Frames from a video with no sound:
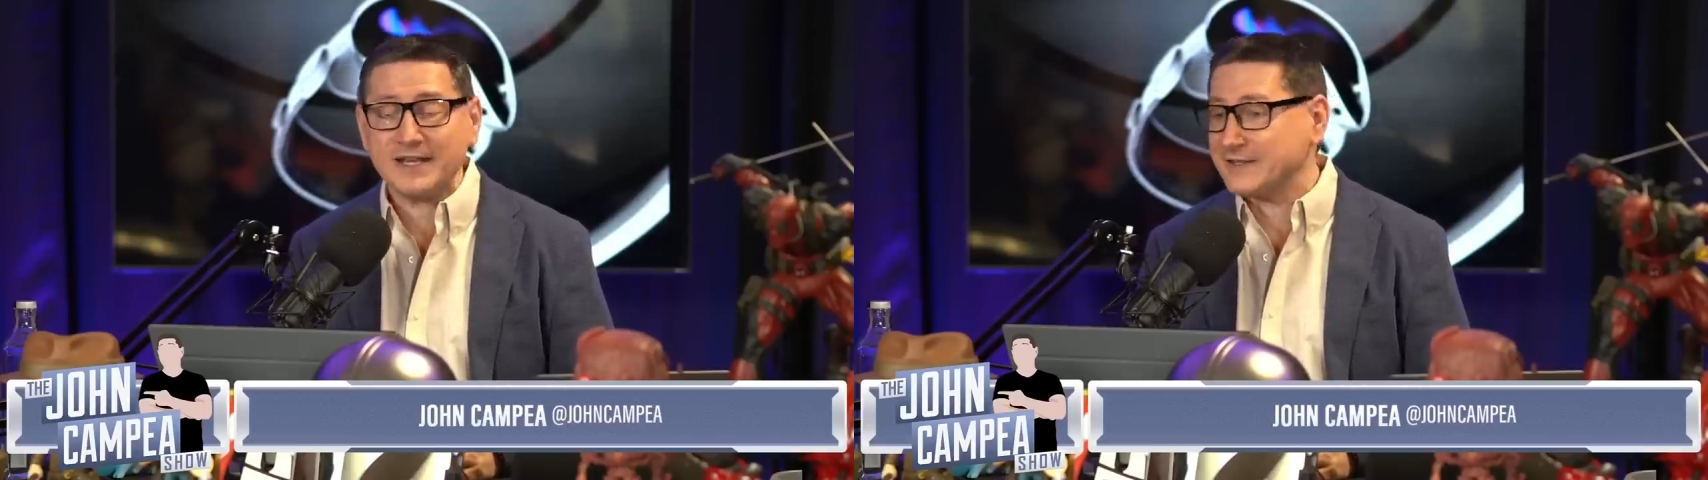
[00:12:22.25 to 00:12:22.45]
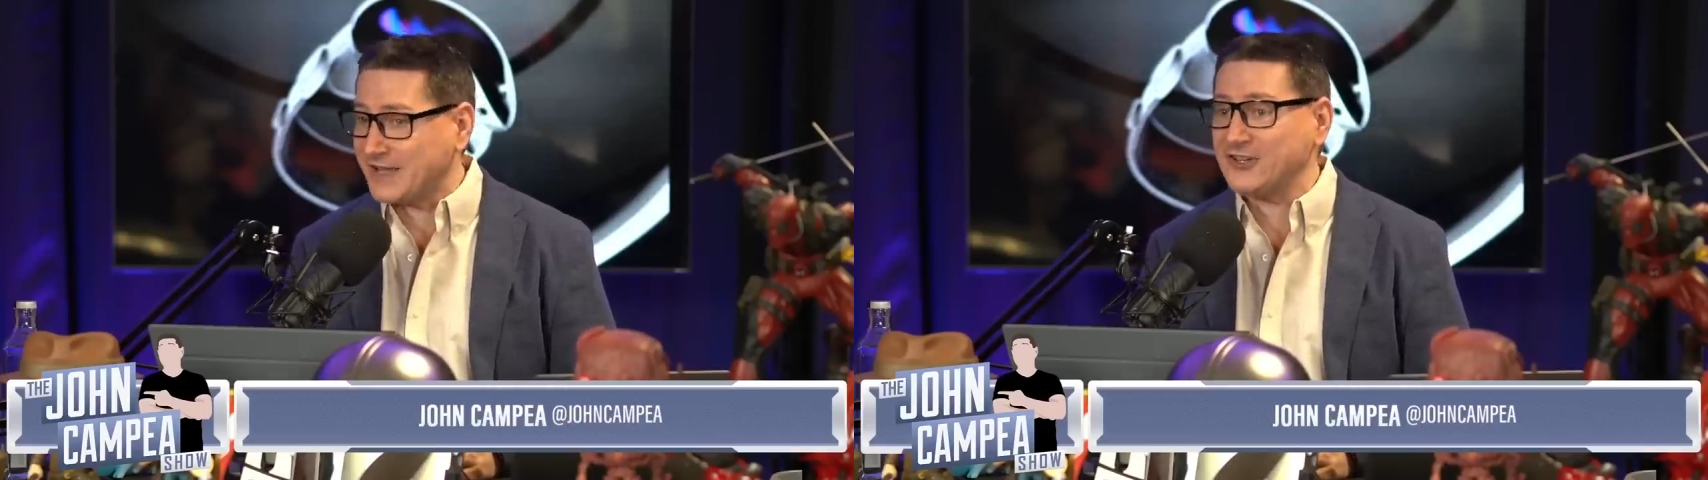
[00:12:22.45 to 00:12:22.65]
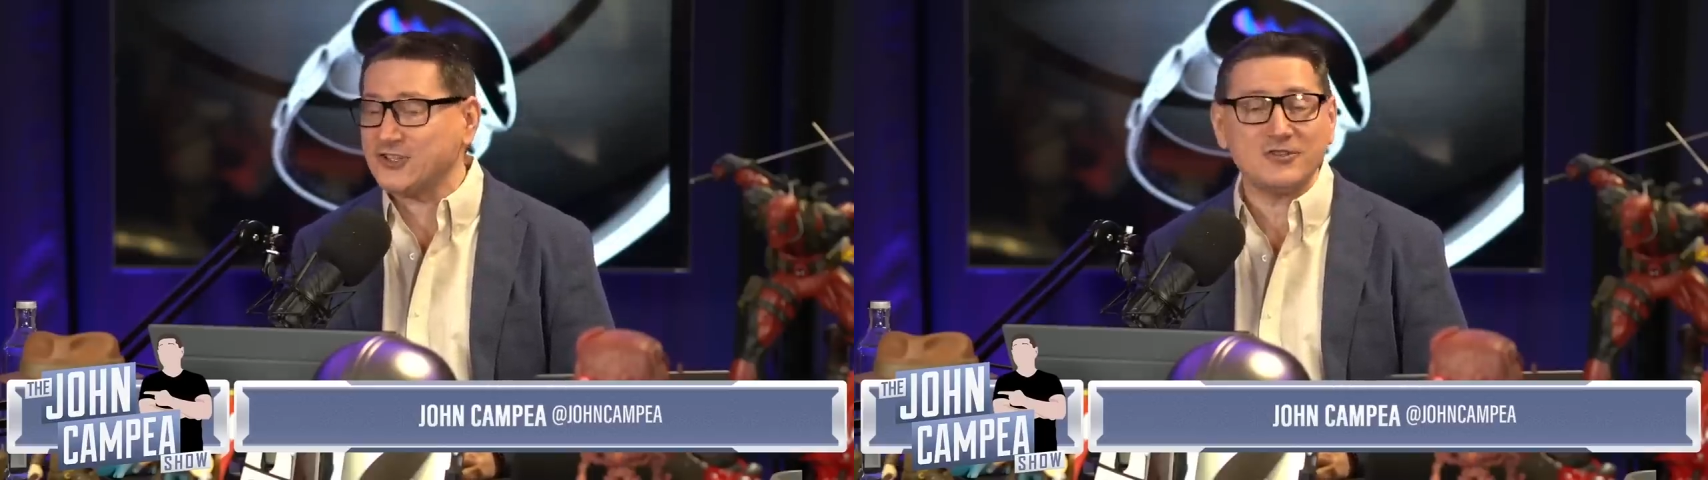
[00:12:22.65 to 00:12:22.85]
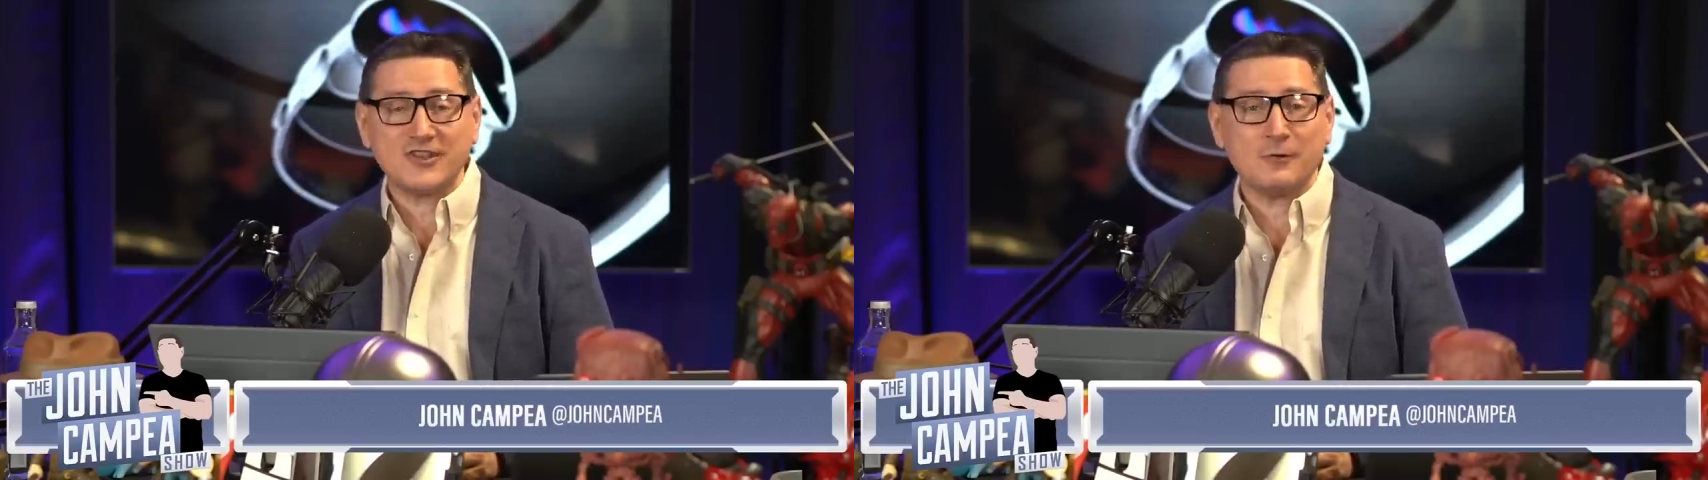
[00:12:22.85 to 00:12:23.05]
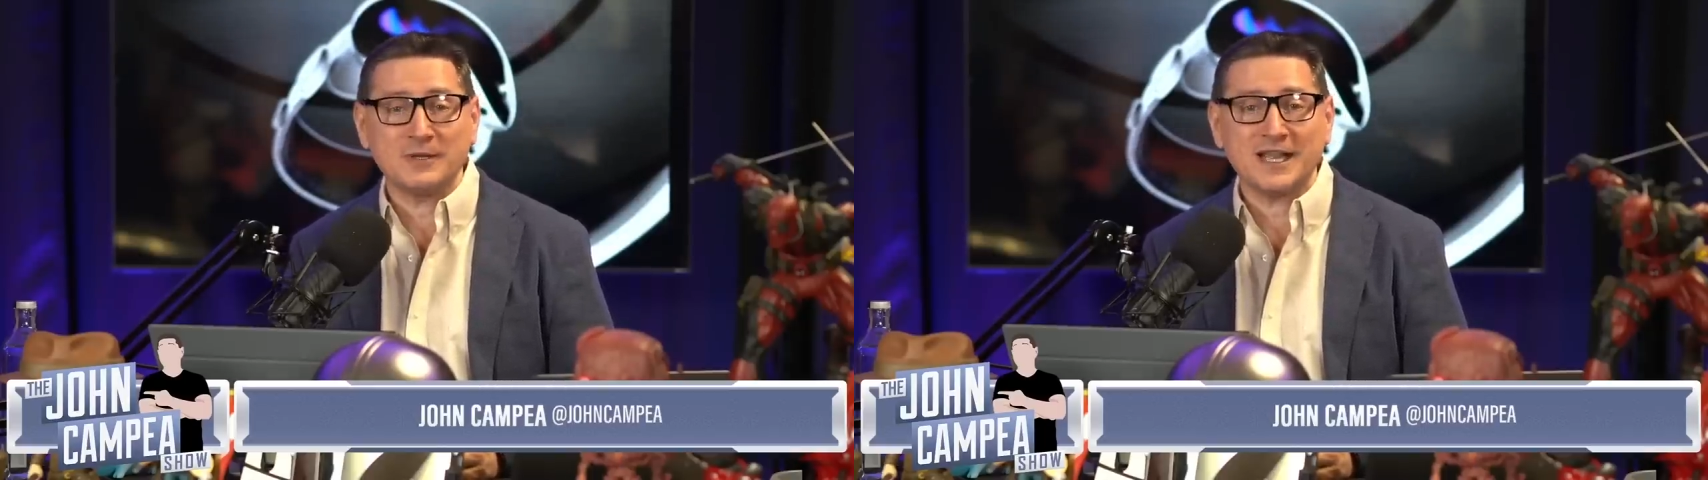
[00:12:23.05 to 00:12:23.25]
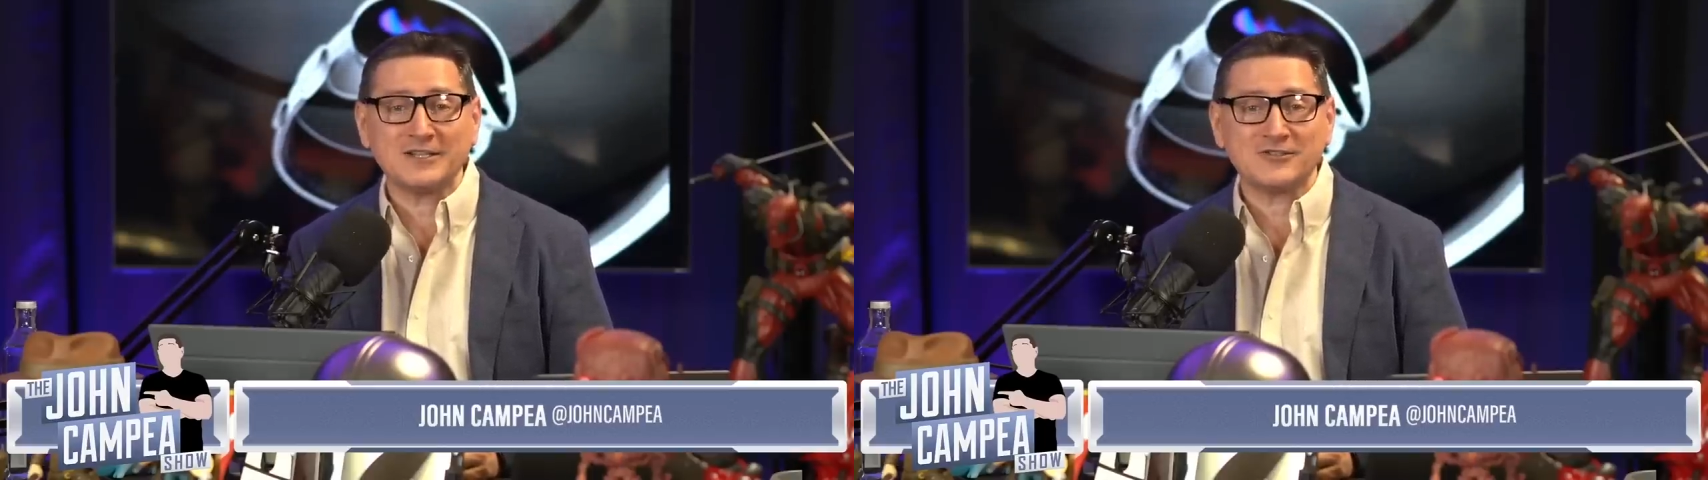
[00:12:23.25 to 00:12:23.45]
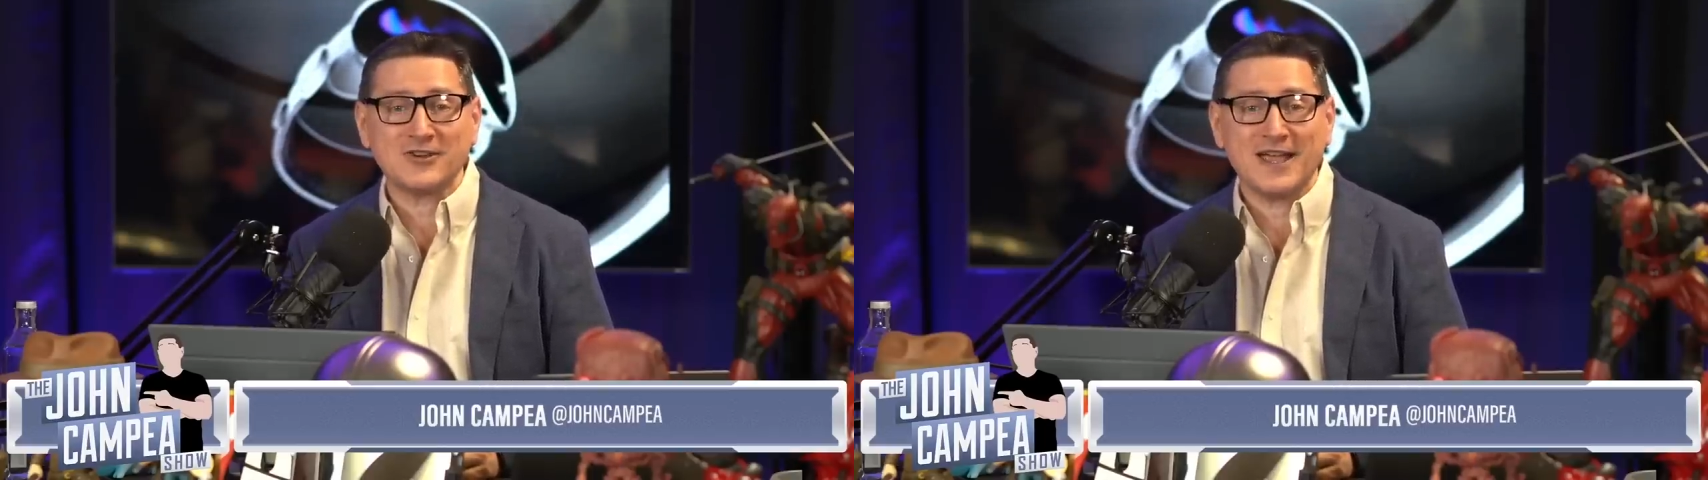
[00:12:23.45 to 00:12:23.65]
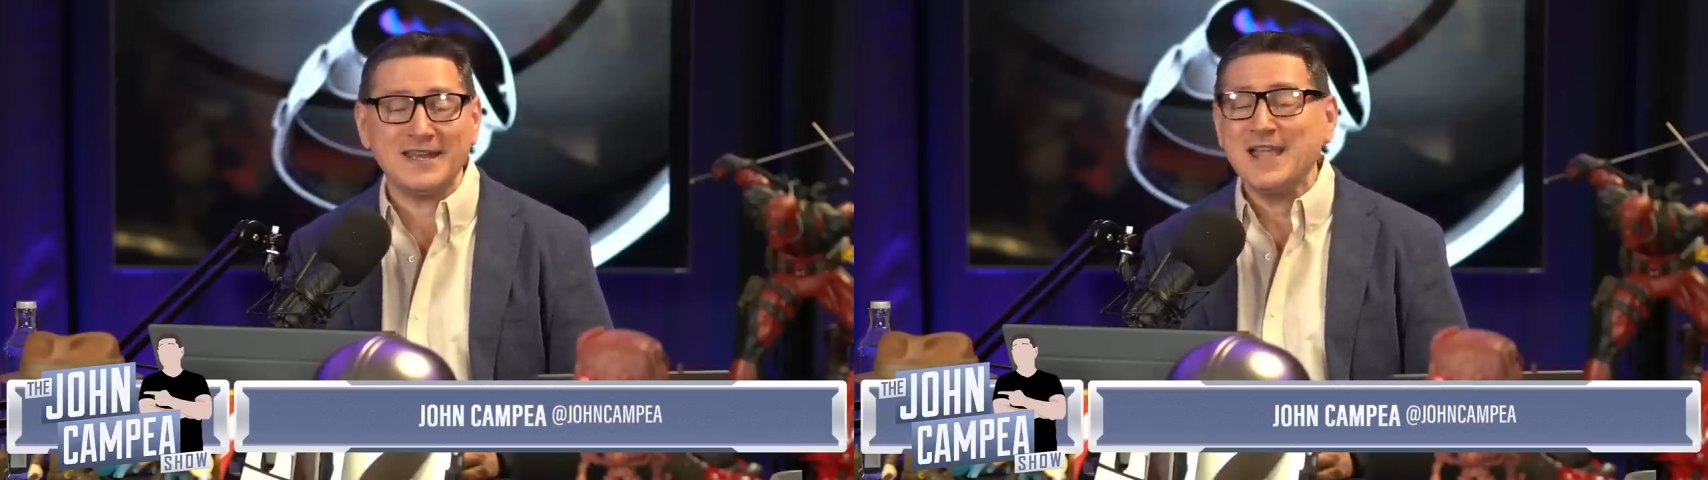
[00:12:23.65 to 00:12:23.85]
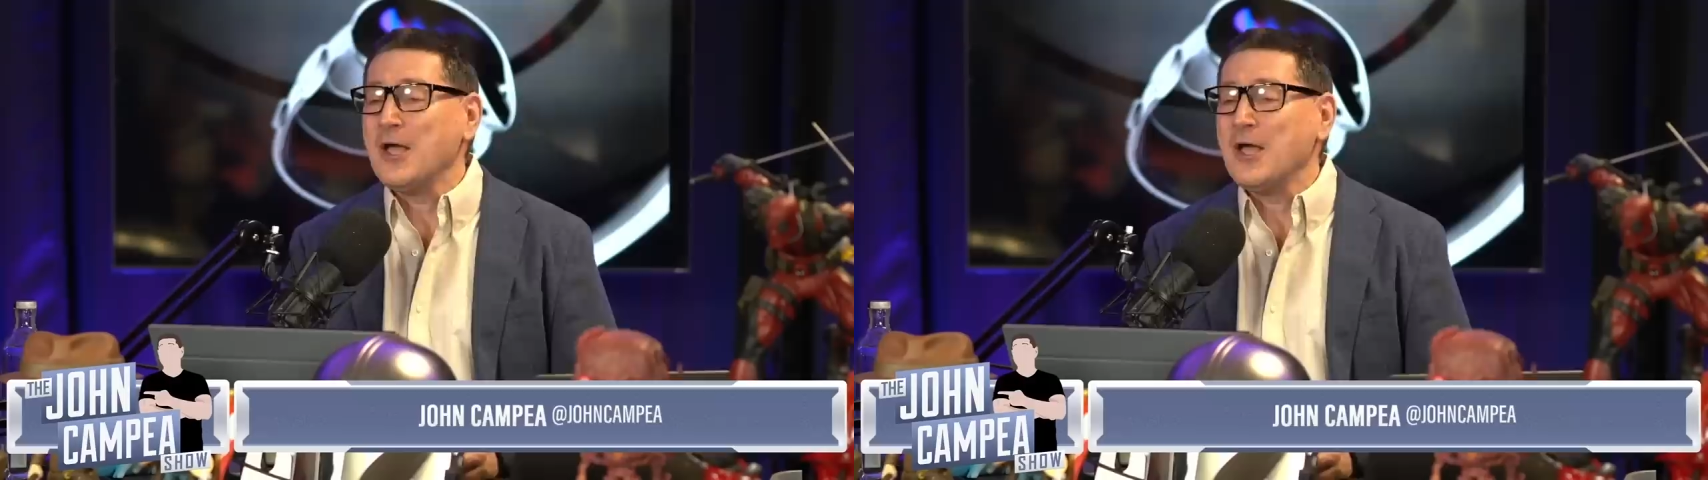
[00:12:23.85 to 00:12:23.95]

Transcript: Because I sure as hell would like to try it.